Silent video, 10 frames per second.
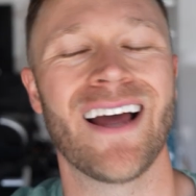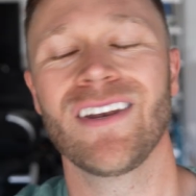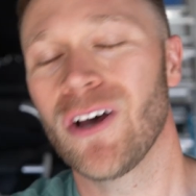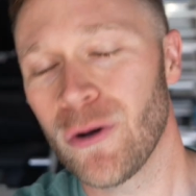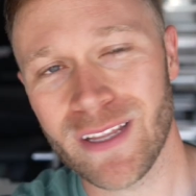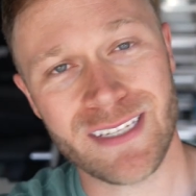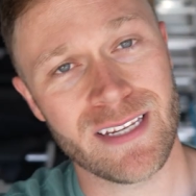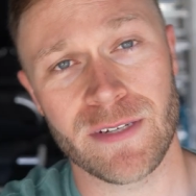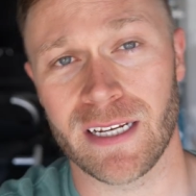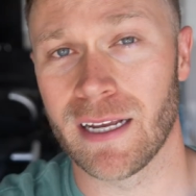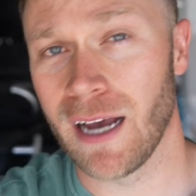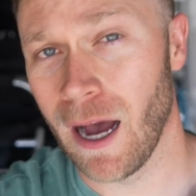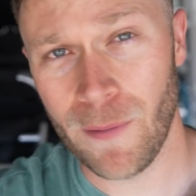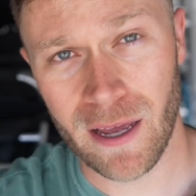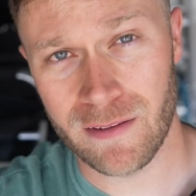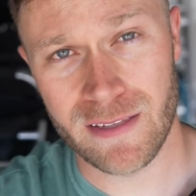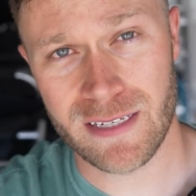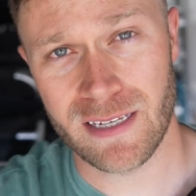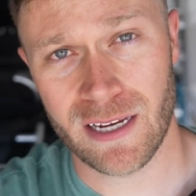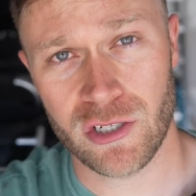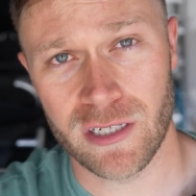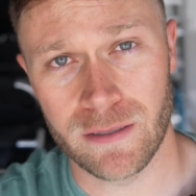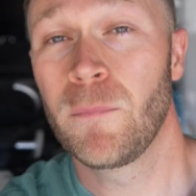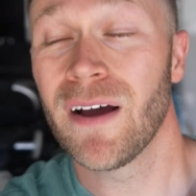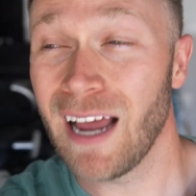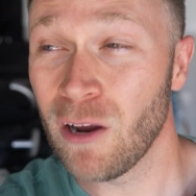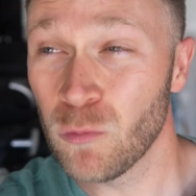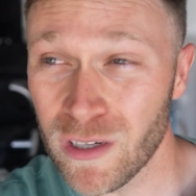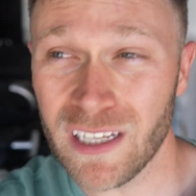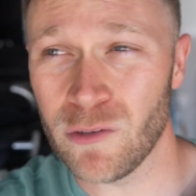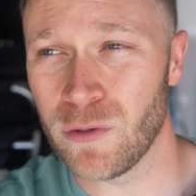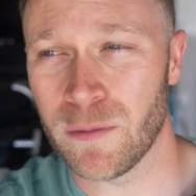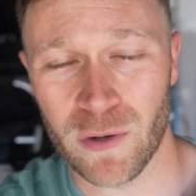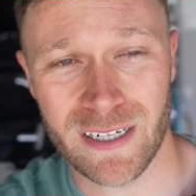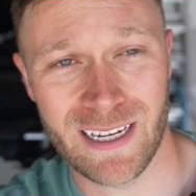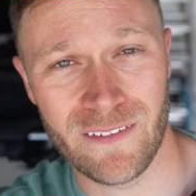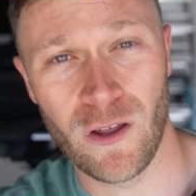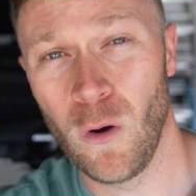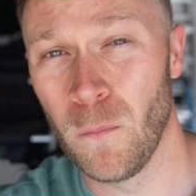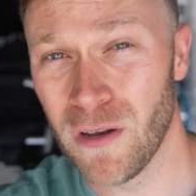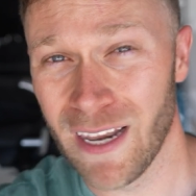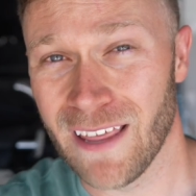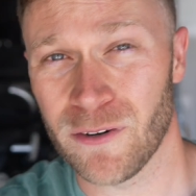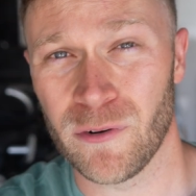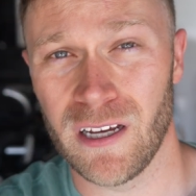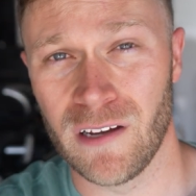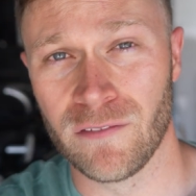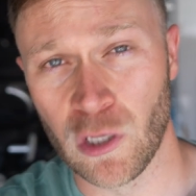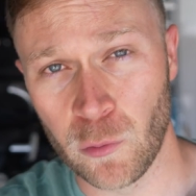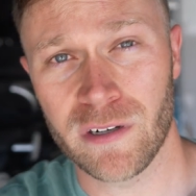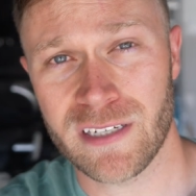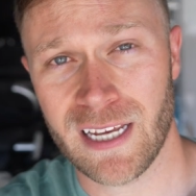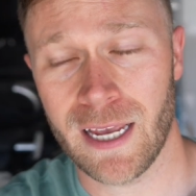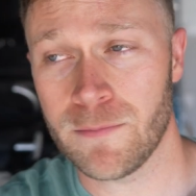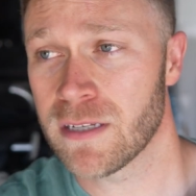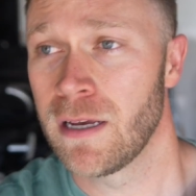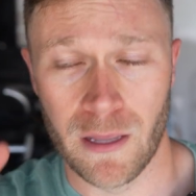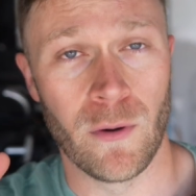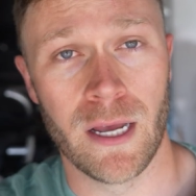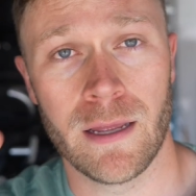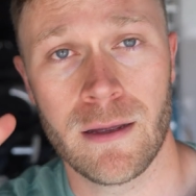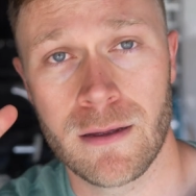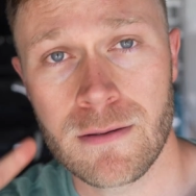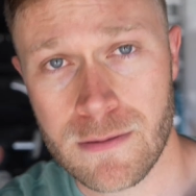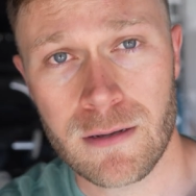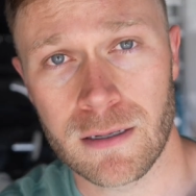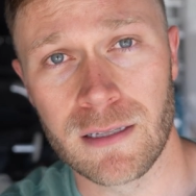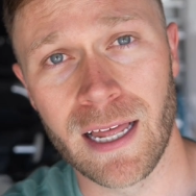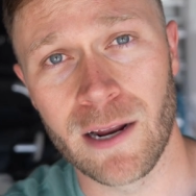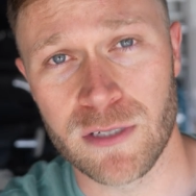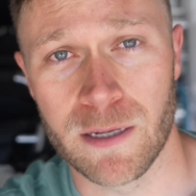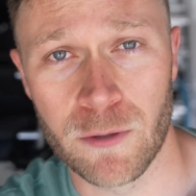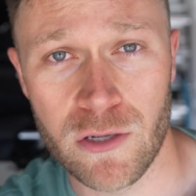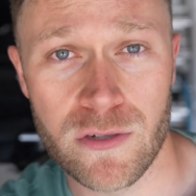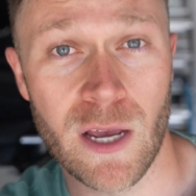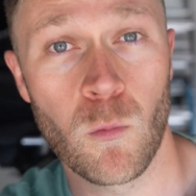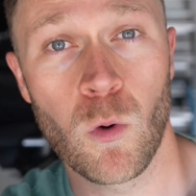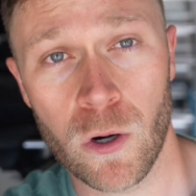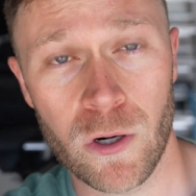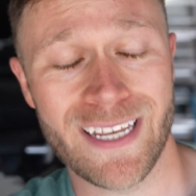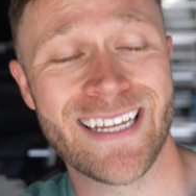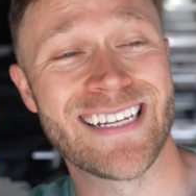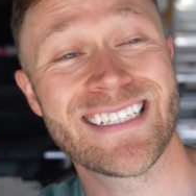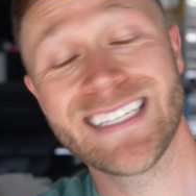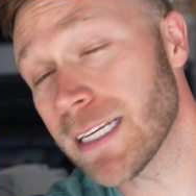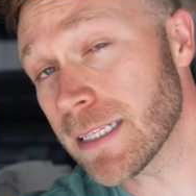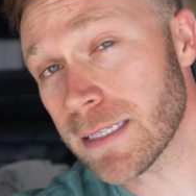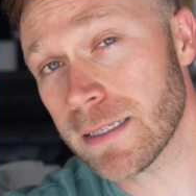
I know that seems like a cop-out on this section, but I really don't want to break down the whole plethora of lure types. By the way, glad I was able to use that word in a sentence